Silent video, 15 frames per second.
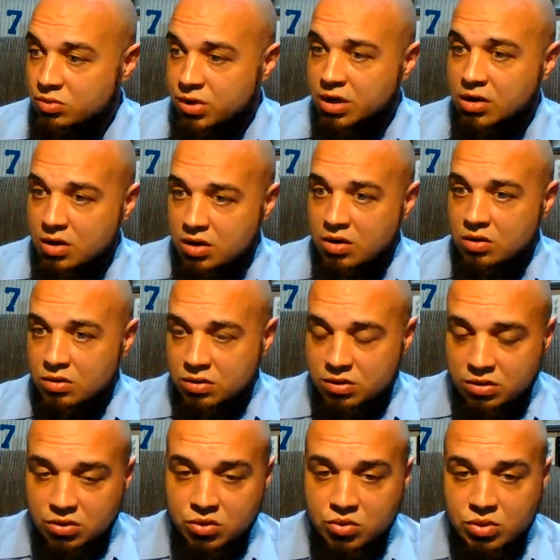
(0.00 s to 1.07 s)
my
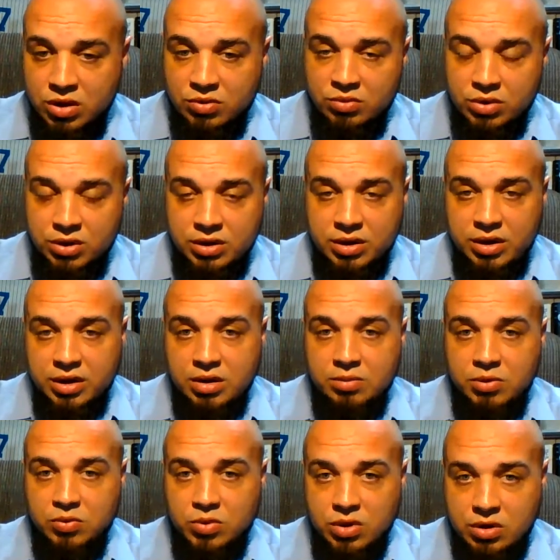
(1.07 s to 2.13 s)
calling of who I really
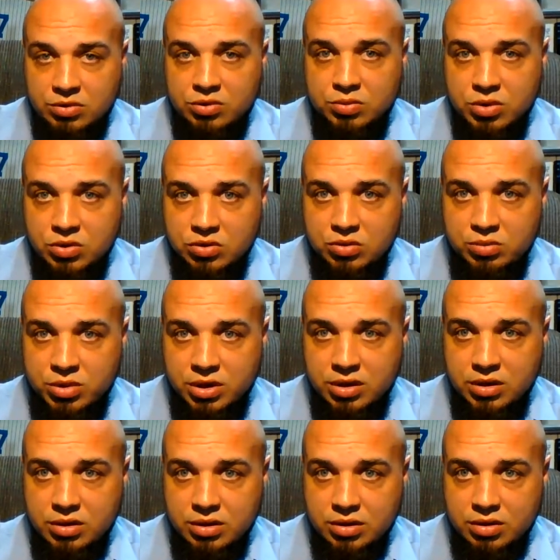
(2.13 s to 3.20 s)
am and what I'm supposed to
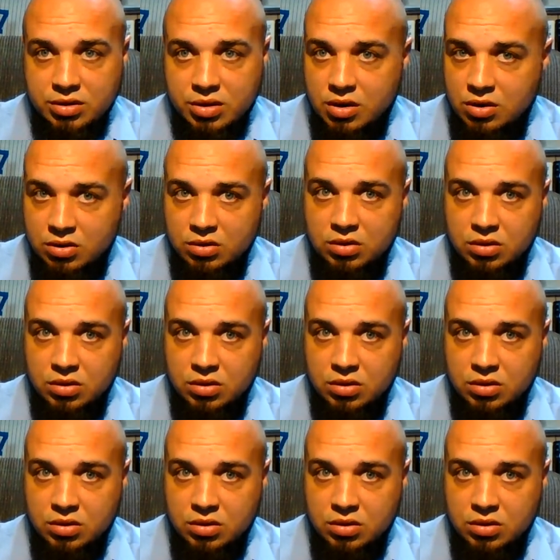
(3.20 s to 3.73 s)
be all